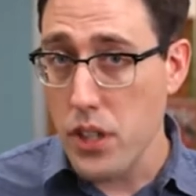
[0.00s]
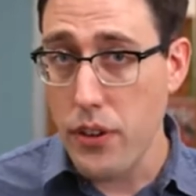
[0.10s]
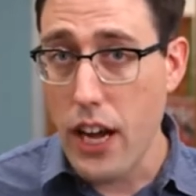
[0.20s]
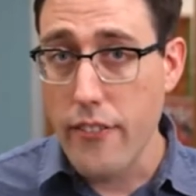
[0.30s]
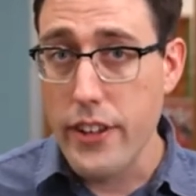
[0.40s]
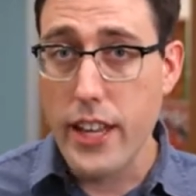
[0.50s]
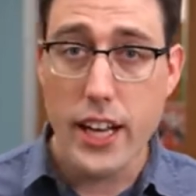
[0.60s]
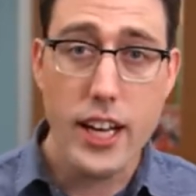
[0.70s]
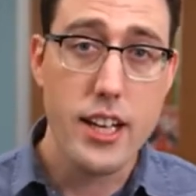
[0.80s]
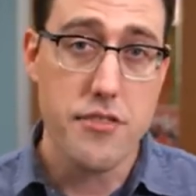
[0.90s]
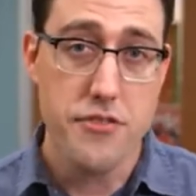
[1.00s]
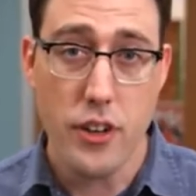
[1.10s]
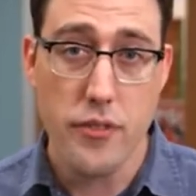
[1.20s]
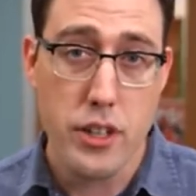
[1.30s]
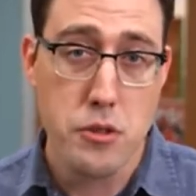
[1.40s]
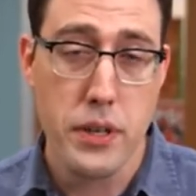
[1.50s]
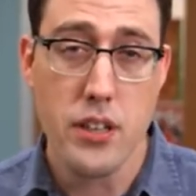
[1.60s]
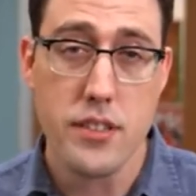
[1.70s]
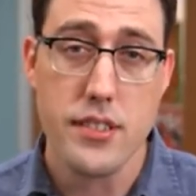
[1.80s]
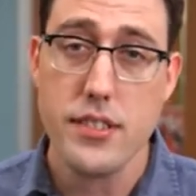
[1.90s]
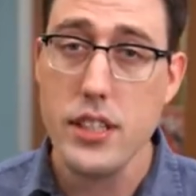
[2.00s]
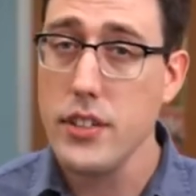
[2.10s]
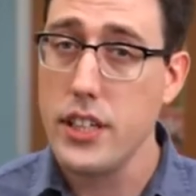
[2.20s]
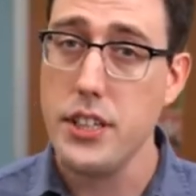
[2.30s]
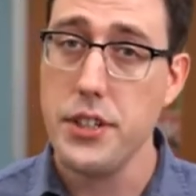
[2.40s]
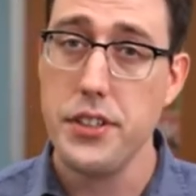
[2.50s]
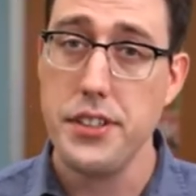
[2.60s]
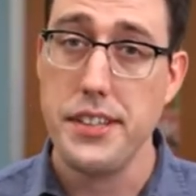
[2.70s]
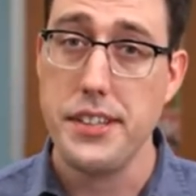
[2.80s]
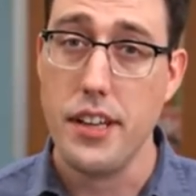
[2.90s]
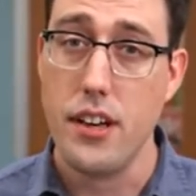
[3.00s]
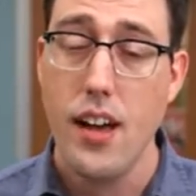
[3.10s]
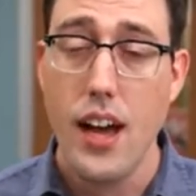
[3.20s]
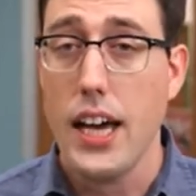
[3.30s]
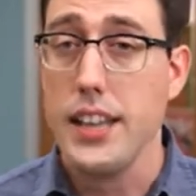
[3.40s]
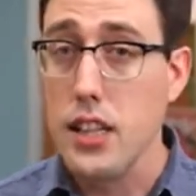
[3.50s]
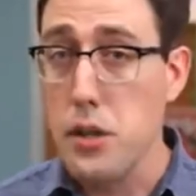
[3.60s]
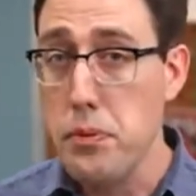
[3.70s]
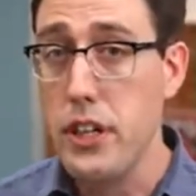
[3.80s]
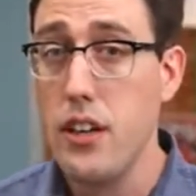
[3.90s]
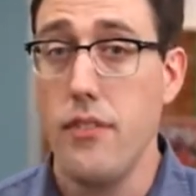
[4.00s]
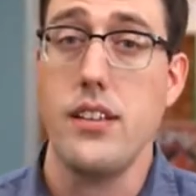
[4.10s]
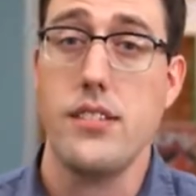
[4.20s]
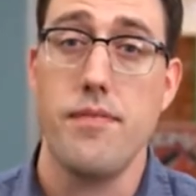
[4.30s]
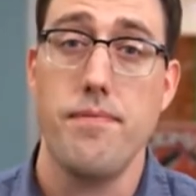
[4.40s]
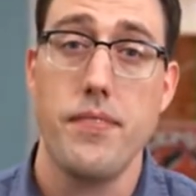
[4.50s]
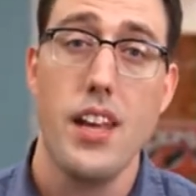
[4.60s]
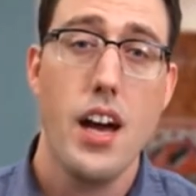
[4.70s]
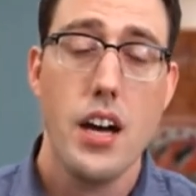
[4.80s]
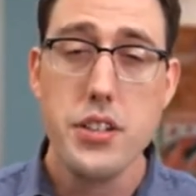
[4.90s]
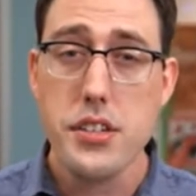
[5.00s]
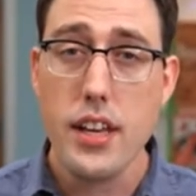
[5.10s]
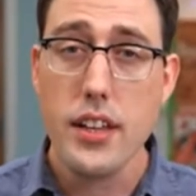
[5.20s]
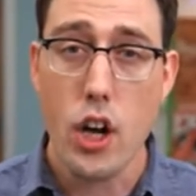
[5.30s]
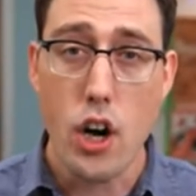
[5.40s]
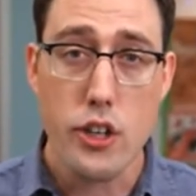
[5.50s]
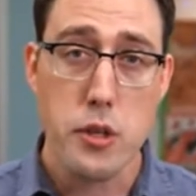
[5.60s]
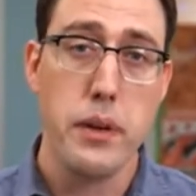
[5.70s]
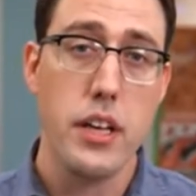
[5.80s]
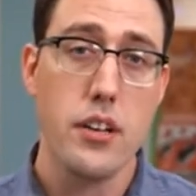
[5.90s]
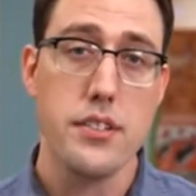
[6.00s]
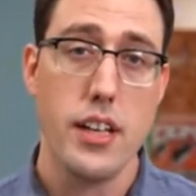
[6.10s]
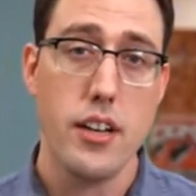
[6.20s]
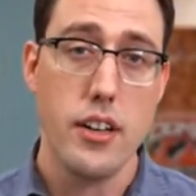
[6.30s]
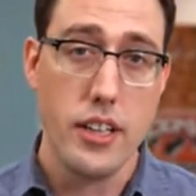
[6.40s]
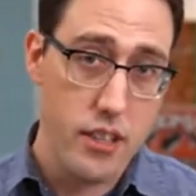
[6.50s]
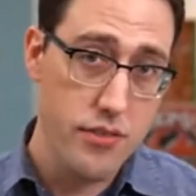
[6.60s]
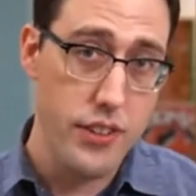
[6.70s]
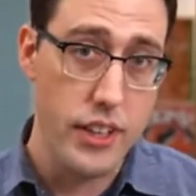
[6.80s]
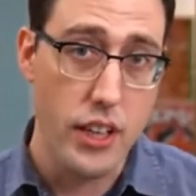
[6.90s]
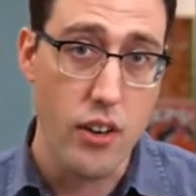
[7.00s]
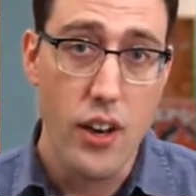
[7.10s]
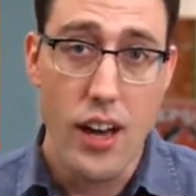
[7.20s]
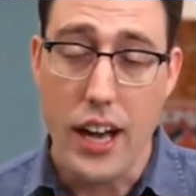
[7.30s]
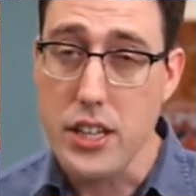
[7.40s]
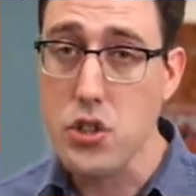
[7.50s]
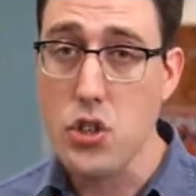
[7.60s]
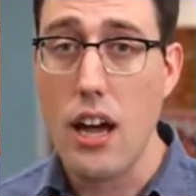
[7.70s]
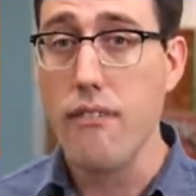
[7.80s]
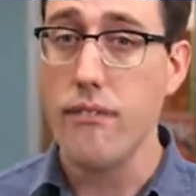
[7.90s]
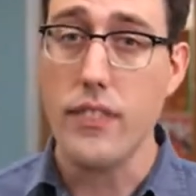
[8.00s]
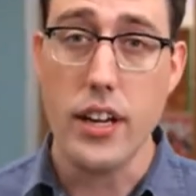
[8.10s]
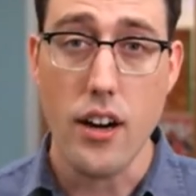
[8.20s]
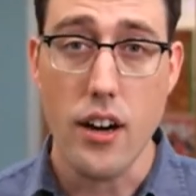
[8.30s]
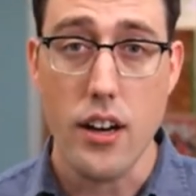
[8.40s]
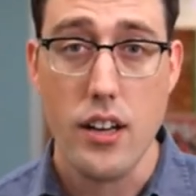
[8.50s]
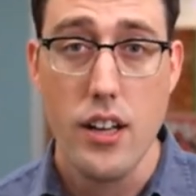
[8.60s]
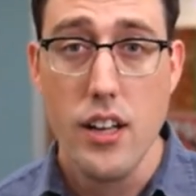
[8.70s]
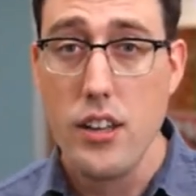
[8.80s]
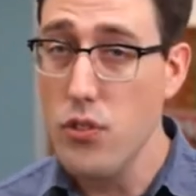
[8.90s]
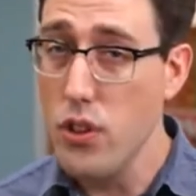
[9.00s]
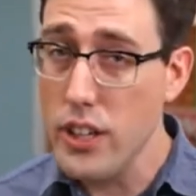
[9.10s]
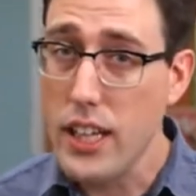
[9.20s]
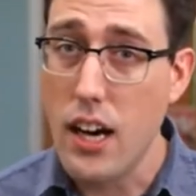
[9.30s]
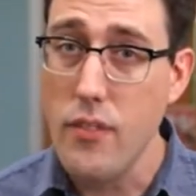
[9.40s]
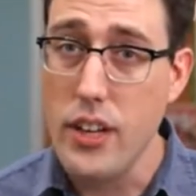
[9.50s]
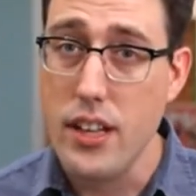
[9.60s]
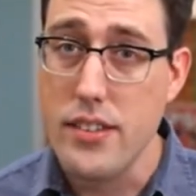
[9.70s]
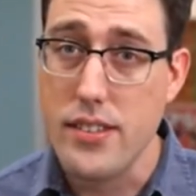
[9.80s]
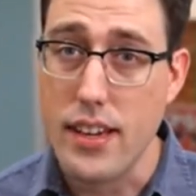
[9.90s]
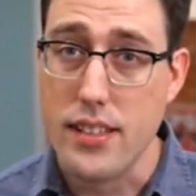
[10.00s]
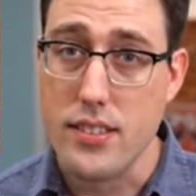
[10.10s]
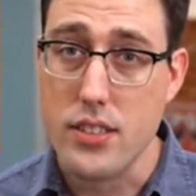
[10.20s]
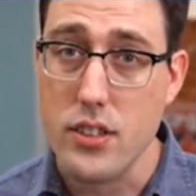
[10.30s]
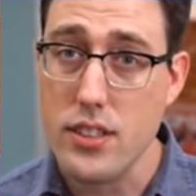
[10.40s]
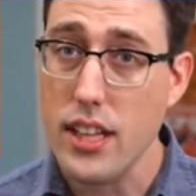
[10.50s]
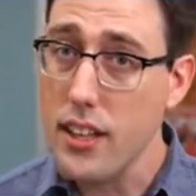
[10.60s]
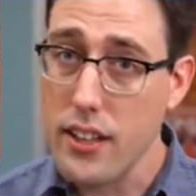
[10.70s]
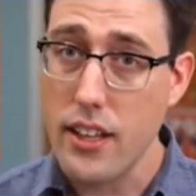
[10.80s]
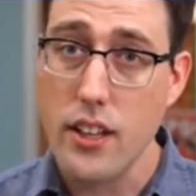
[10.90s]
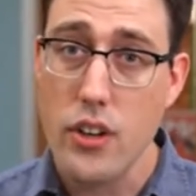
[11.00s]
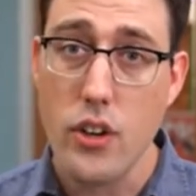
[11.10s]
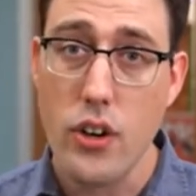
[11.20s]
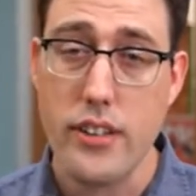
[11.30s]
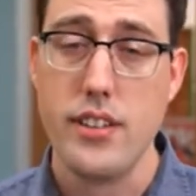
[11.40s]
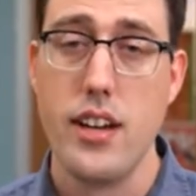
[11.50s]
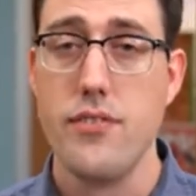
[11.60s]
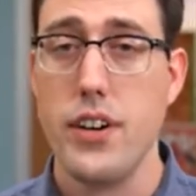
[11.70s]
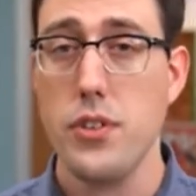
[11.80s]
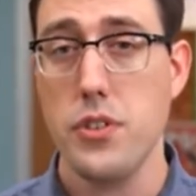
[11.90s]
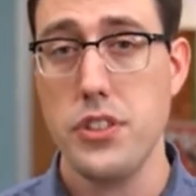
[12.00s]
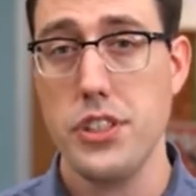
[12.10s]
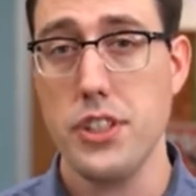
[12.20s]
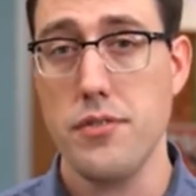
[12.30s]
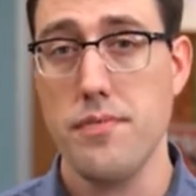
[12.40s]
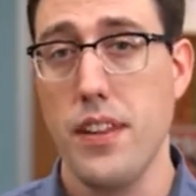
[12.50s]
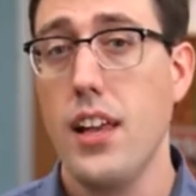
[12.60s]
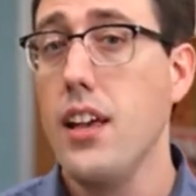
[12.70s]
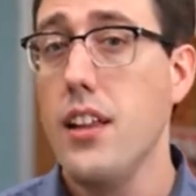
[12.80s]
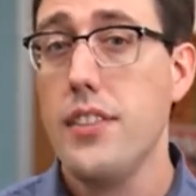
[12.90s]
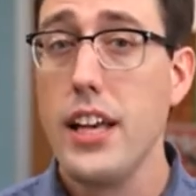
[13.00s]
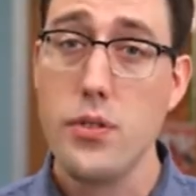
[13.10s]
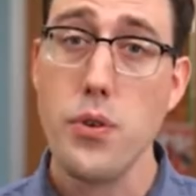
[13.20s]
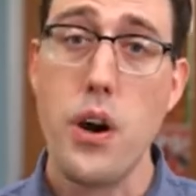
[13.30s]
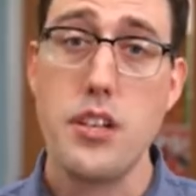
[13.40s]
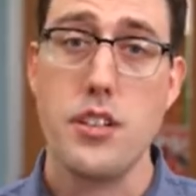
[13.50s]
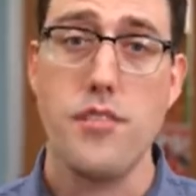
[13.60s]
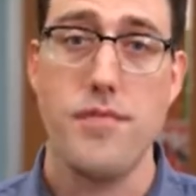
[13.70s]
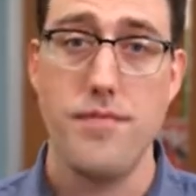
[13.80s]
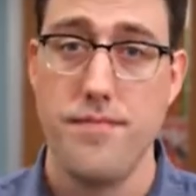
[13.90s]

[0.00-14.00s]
I'm super happy that I got to film these beetles and see what they do in detail. I think they're pretty amazing. I should say that all the beetles that are in this video, I just grabbed from my yard. They're really common insects, so it's likely that you can go outside and find one too. Thanks for watching.